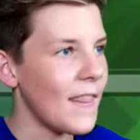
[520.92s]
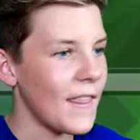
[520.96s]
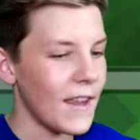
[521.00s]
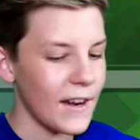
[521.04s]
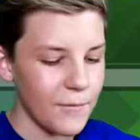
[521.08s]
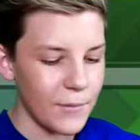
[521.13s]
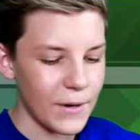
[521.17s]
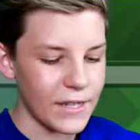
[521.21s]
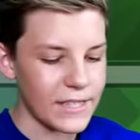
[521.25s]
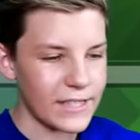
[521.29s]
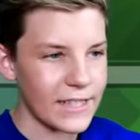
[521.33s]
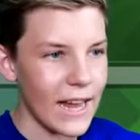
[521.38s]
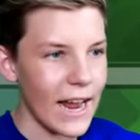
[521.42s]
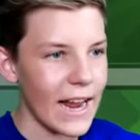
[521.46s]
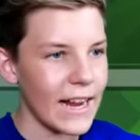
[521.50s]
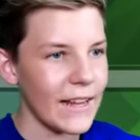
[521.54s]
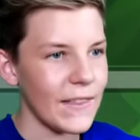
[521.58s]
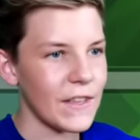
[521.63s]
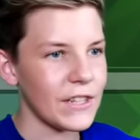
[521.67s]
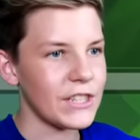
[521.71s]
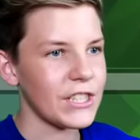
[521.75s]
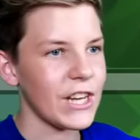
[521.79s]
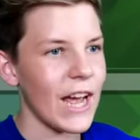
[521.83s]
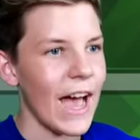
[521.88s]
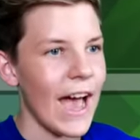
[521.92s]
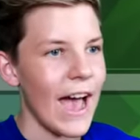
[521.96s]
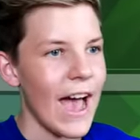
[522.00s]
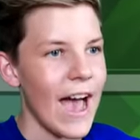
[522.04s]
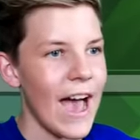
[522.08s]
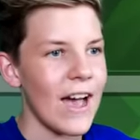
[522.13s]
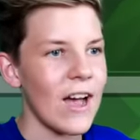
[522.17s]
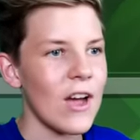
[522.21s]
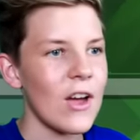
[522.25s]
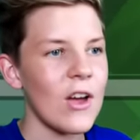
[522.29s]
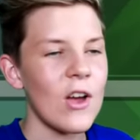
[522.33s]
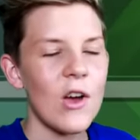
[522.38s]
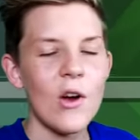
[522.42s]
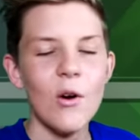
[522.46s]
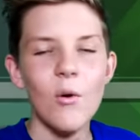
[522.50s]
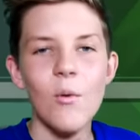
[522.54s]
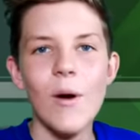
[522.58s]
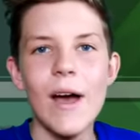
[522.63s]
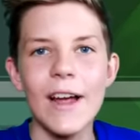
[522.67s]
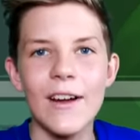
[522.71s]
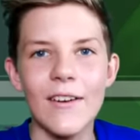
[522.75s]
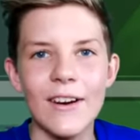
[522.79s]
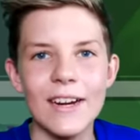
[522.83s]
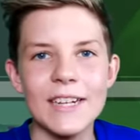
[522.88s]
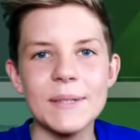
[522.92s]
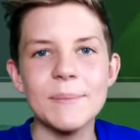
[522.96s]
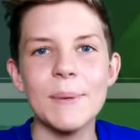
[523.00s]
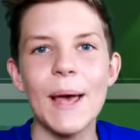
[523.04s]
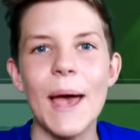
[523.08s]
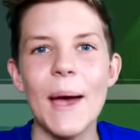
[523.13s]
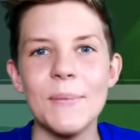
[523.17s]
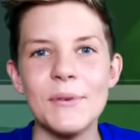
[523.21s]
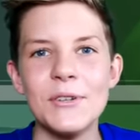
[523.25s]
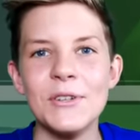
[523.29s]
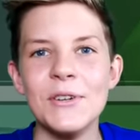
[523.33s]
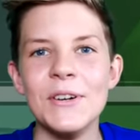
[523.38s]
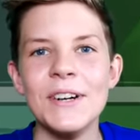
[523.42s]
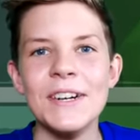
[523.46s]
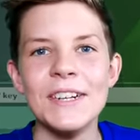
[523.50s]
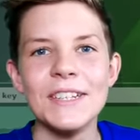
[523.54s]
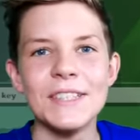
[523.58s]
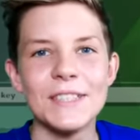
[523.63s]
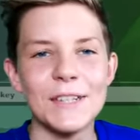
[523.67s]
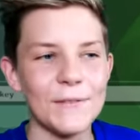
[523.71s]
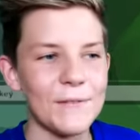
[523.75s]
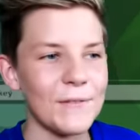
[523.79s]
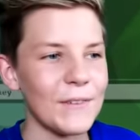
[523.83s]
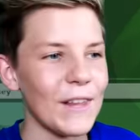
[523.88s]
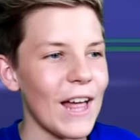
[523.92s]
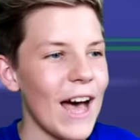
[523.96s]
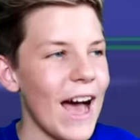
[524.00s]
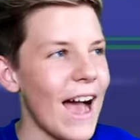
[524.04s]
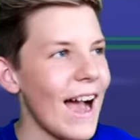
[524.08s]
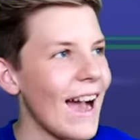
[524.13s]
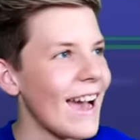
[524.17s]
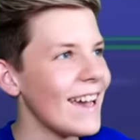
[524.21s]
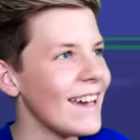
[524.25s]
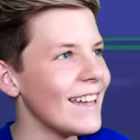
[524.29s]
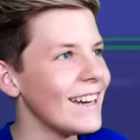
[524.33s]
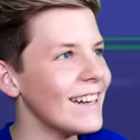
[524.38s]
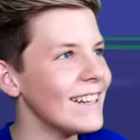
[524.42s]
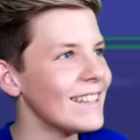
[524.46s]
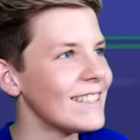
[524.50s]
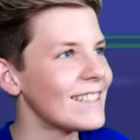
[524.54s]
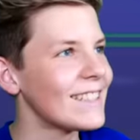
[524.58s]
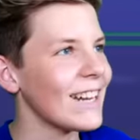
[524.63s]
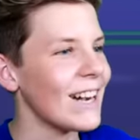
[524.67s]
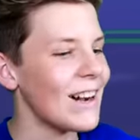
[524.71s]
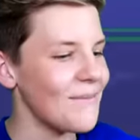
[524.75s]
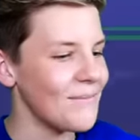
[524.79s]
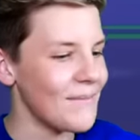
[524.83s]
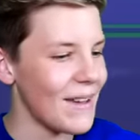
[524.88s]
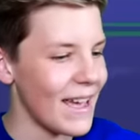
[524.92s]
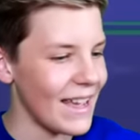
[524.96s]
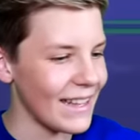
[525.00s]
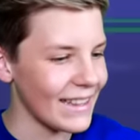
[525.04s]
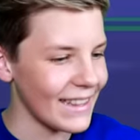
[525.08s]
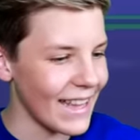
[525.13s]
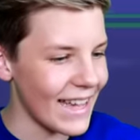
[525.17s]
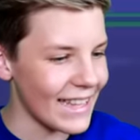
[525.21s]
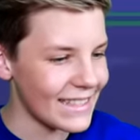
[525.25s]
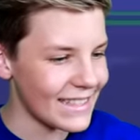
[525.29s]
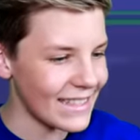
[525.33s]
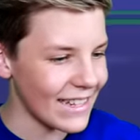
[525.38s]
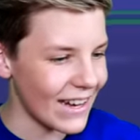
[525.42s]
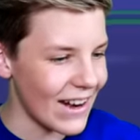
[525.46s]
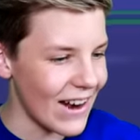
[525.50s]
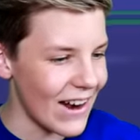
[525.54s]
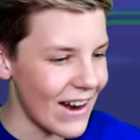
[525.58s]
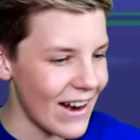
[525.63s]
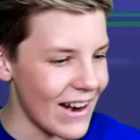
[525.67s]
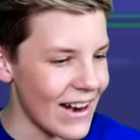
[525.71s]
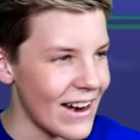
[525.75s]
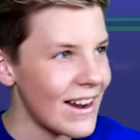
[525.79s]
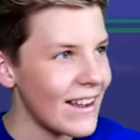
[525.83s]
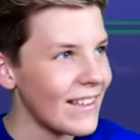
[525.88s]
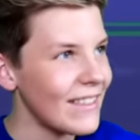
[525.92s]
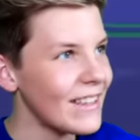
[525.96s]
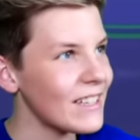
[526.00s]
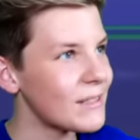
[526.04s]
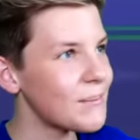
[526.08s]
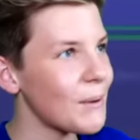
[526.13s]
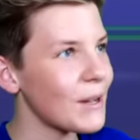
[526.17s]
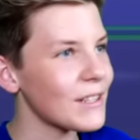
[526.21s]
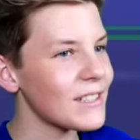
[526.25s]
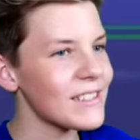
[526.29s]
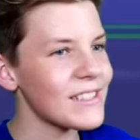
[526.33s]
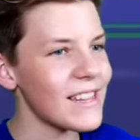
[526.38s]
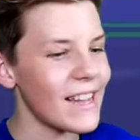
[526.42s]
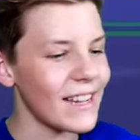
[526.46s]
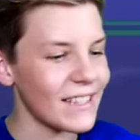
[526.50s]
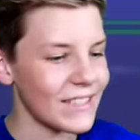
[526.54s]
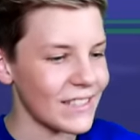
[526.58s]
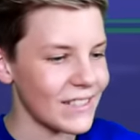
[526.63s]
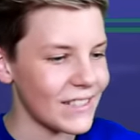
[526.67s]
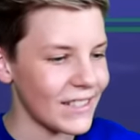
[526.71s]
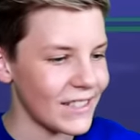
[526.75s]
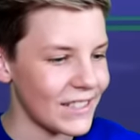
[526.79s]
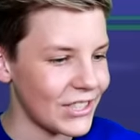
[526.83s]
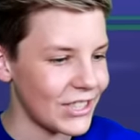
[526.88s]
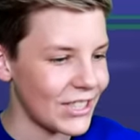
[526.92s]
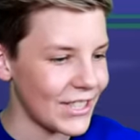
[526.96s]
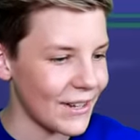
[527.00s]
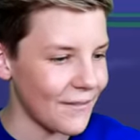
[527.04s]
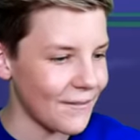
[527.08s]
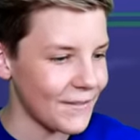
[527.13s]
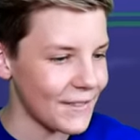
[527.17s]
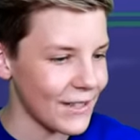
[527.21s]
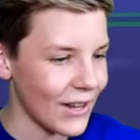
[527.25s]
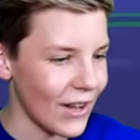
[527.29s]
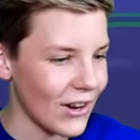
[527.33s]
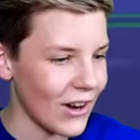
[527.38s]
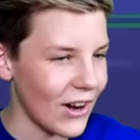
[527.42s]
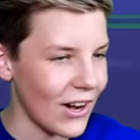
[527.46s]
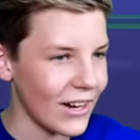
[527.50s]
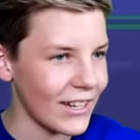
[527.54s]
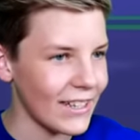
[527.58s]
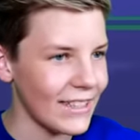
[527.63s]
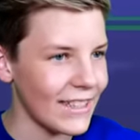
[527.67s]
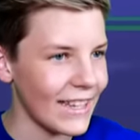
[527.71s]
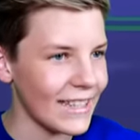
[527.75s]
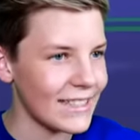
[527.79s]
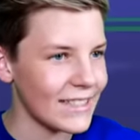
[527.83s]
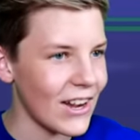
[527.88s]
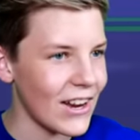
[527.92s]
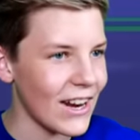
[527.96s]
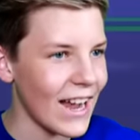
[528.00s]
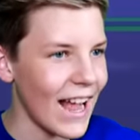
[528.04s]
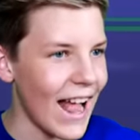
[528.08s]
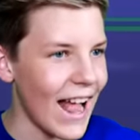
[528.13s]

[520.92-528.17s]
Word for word: And then if we say it in the chat, we're going to be able to fly and adopt me. Let's go. This person has his shift lock on. Let's go,